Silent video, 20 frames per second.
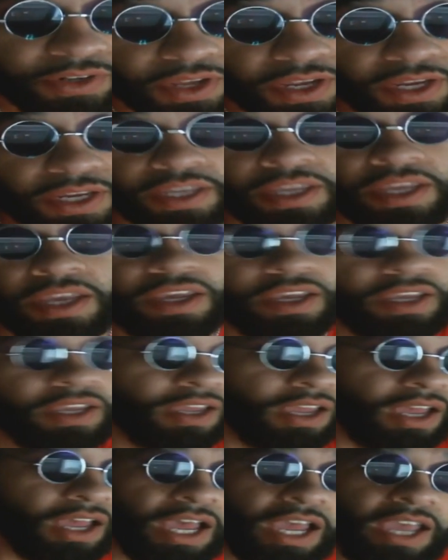Like,
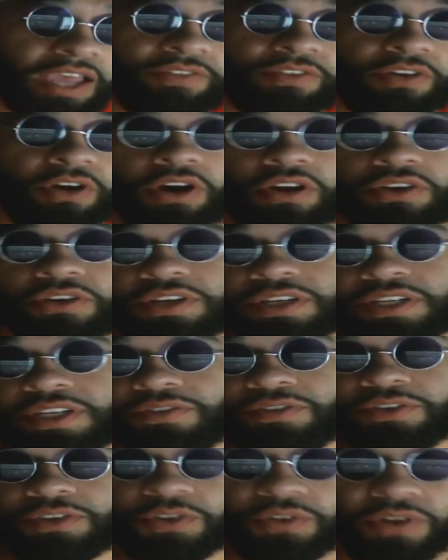I have 100
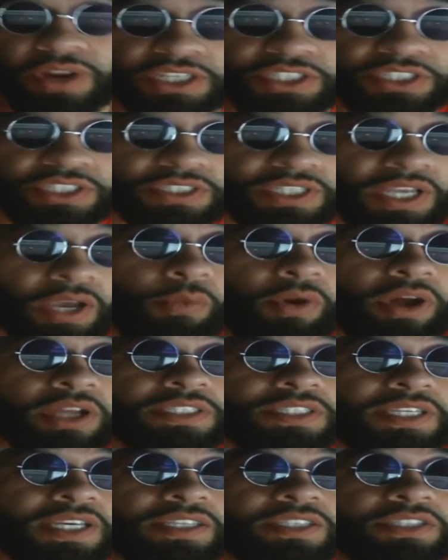different directions I want
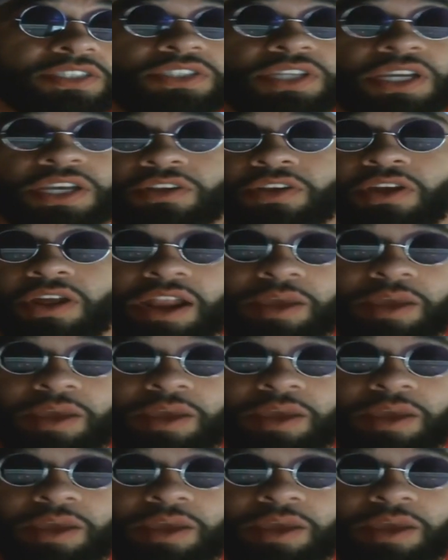to take this channel on.